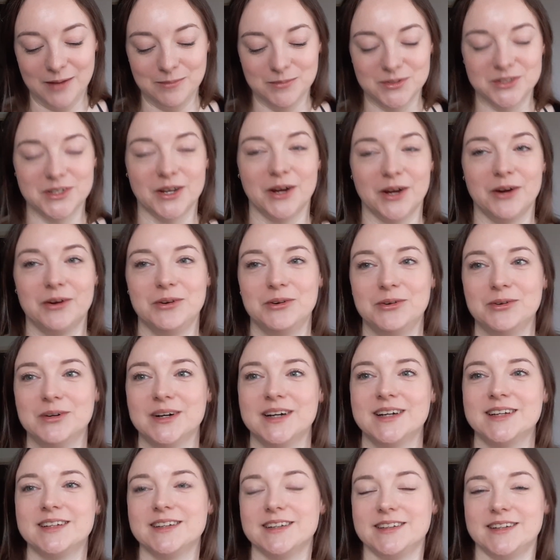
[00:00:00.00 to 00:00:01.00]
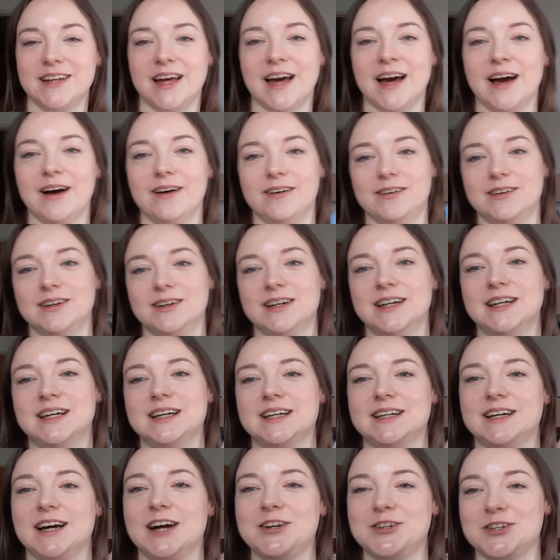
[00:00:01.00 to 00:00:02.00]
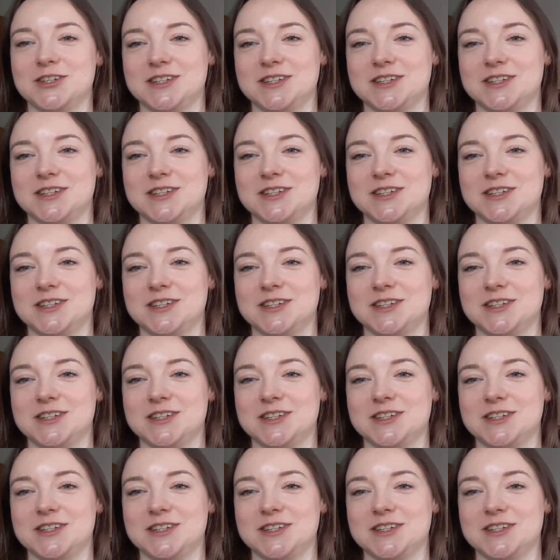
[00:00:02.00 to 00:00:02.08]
So now I just